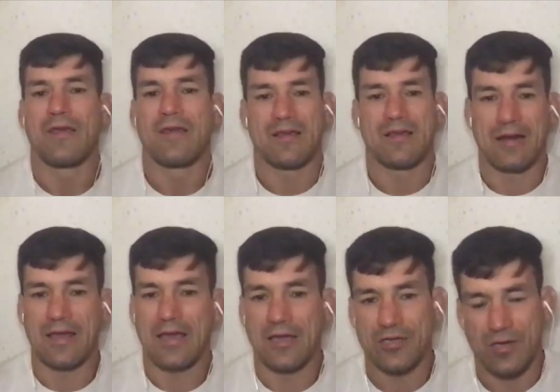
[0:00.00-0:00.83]

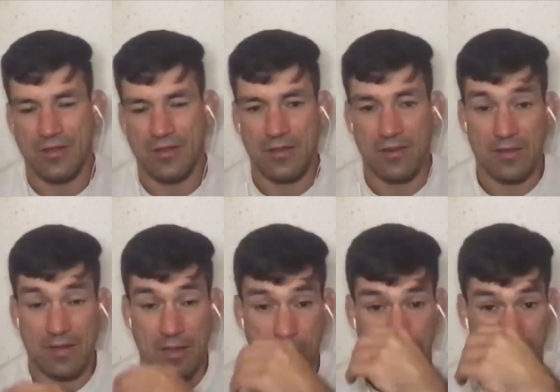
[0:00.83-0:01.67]
clinches in this
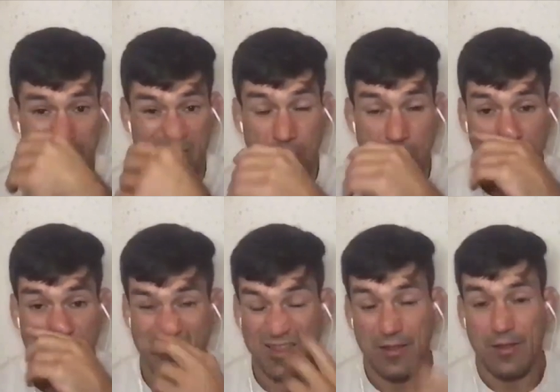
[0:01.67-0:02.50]
kind of thing because
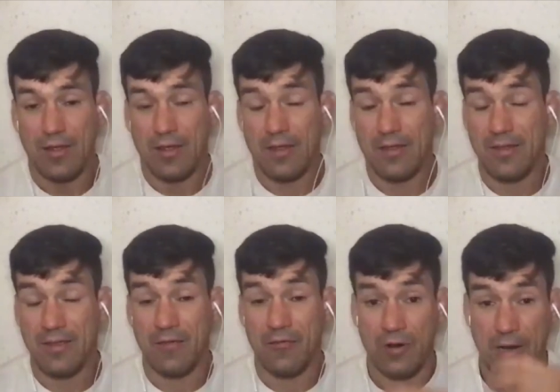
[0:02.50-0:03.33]
it's it's
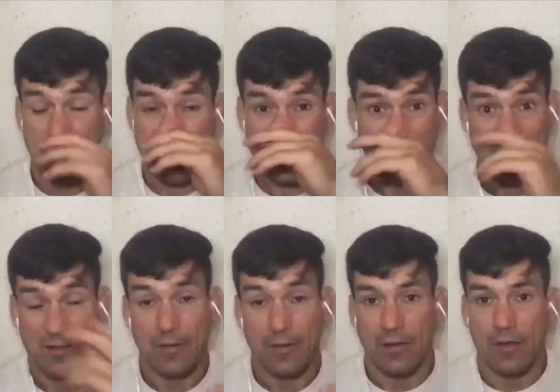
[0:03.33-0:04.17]
different. Let's say
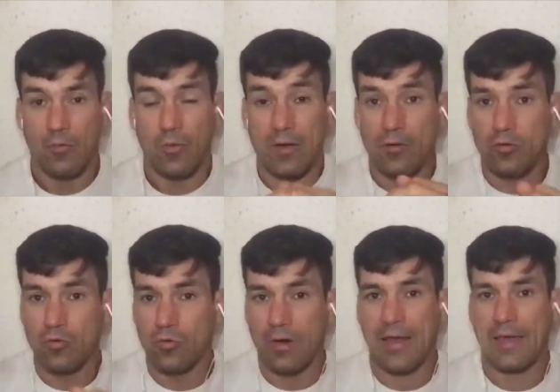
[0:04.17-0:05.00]
when you
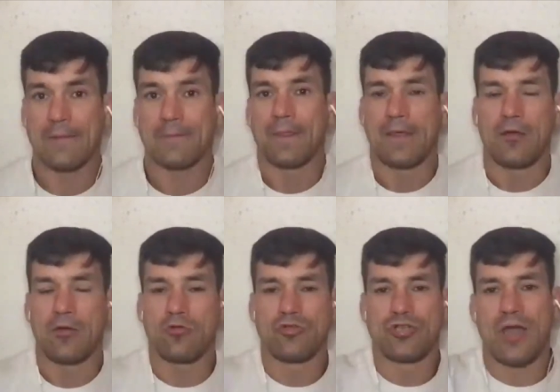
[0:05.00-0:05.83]
do like you
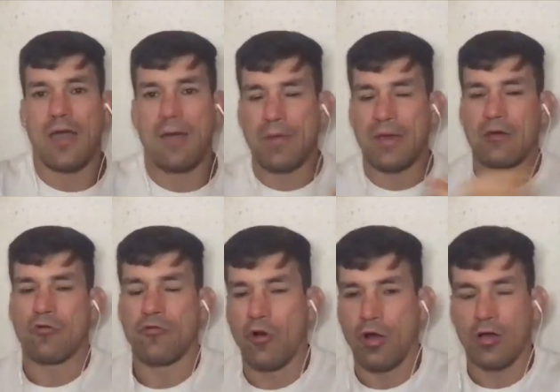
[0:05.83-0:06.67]
know jab and
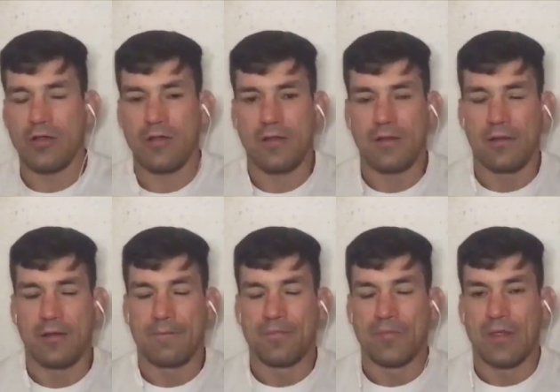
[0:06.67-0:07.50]
cross,
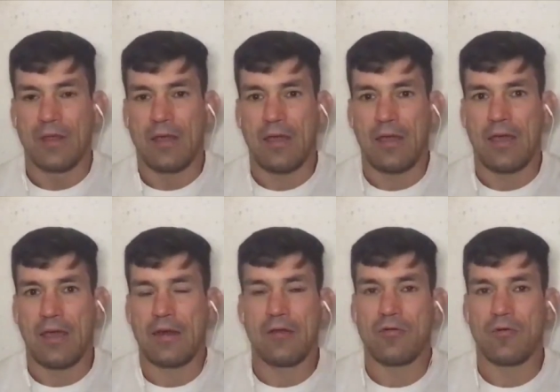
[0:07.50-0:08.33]

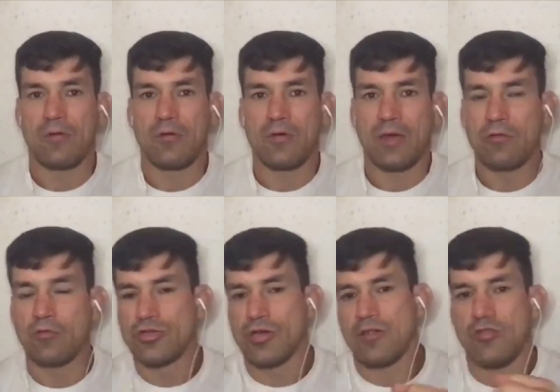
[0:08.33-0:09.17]
and you, you can
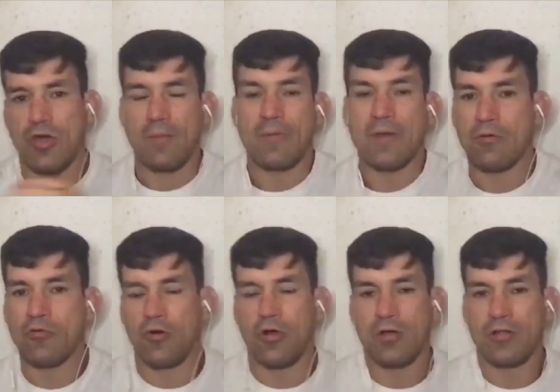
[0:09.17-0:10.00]
do just jab and
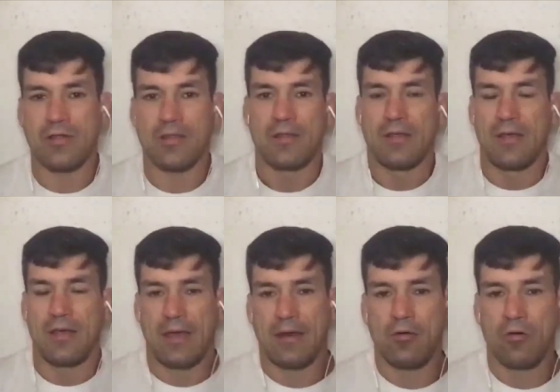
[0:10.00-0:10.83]
cross
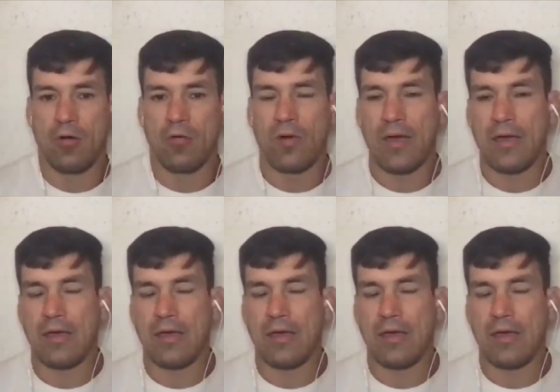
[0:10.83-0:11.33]
and go away.